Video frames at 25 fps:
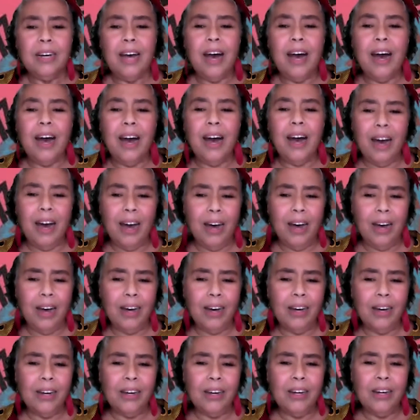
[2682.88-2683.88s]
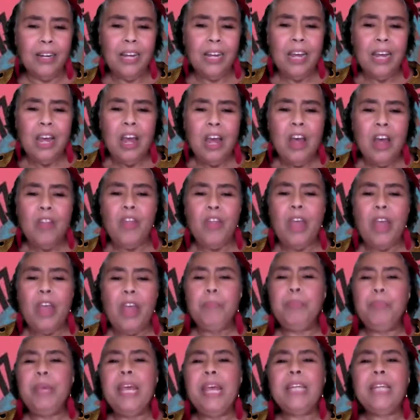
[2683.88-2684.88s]
Ah, oh, they
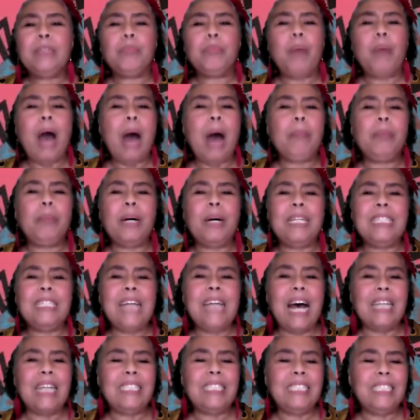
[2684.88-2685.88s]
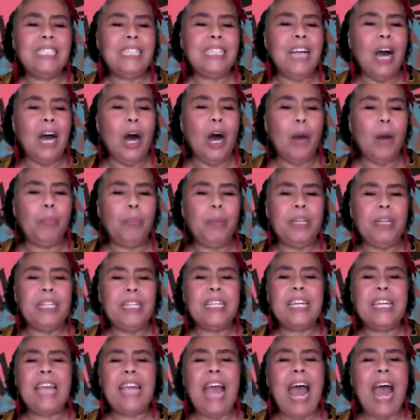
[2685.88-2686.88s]
picked Papa Nancy up and
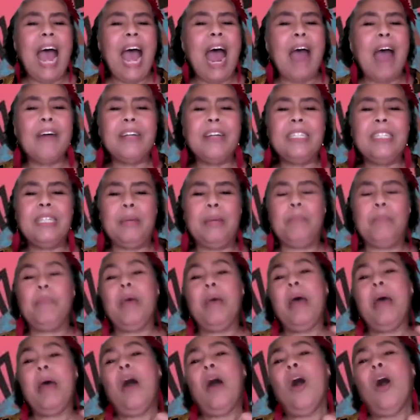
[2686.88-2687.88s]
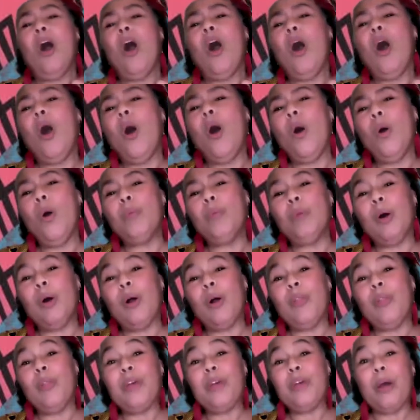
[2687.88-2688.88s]
carried him home
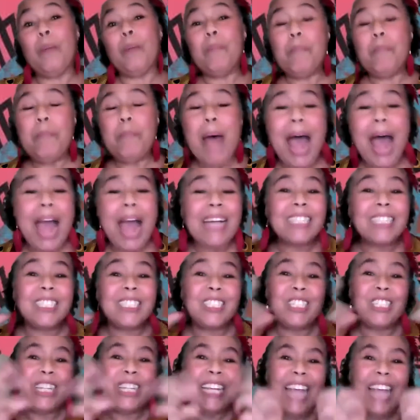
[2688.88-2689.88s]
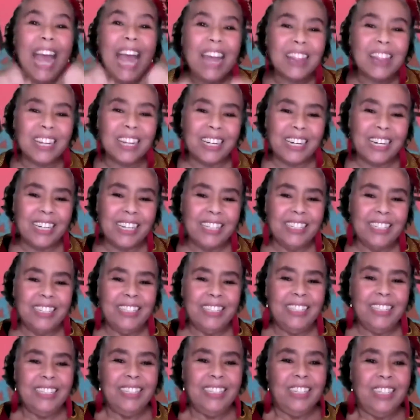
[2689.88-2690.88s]
on their backs together
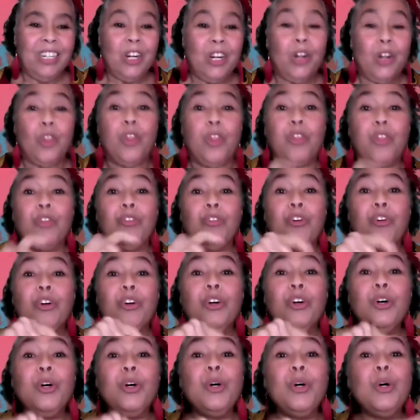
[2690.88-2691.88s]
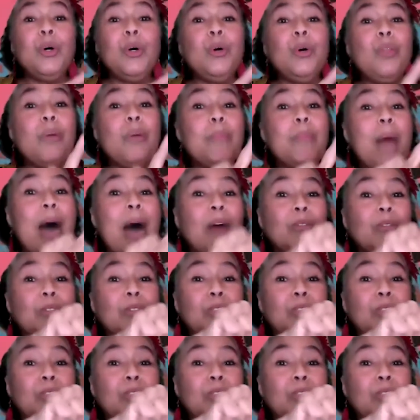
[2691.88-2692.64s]
through the mount,